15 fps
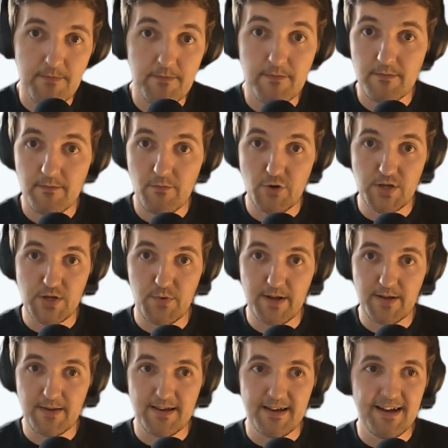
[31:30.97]
which is
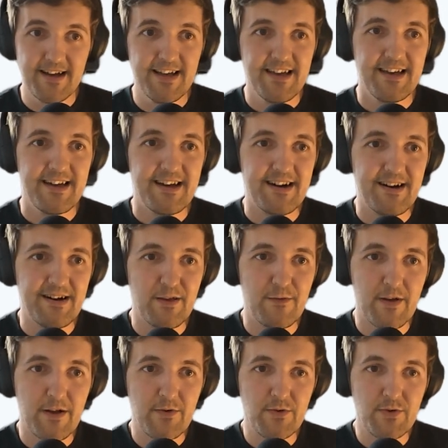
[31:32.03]
great. If I
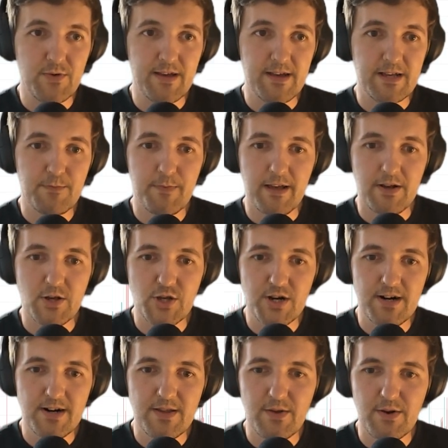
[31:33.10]
go to the SPX
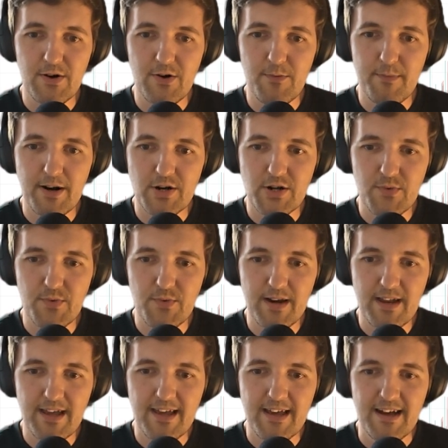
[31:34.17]
chart, March
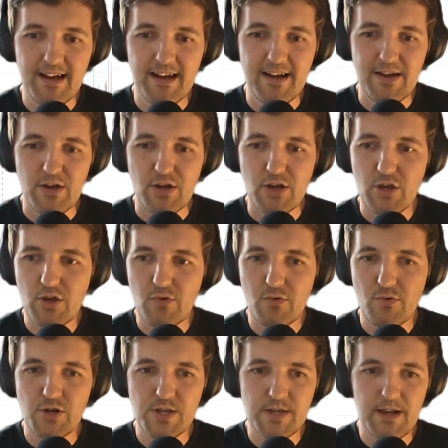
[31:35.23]
20,
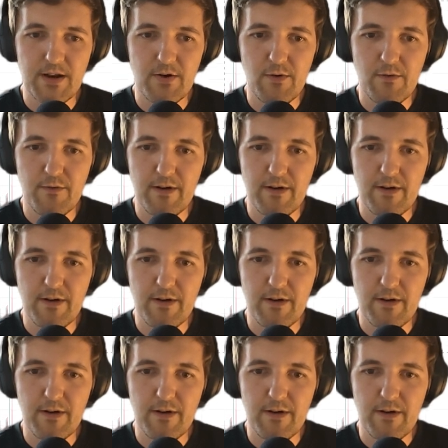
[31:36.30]
huge sell-off.